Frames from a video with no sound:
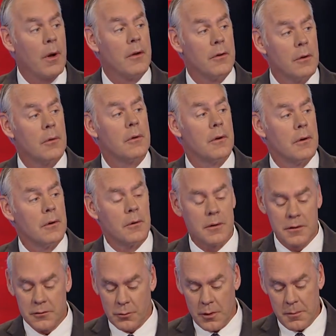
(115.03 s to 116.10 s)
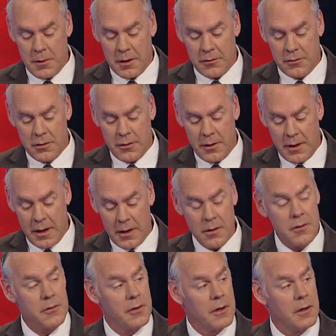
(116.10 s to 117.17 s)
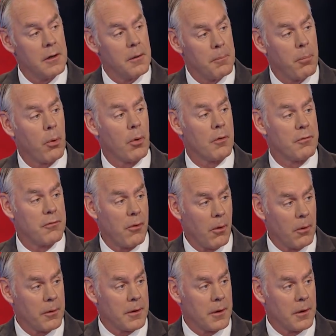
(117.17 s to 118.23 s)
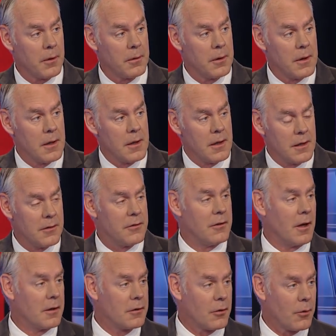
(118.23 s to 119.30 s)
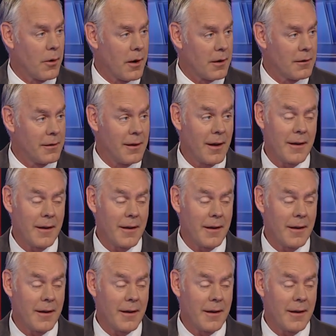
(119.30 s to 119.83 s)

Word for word: we do do is we make sure the energy portfolio is done correctly.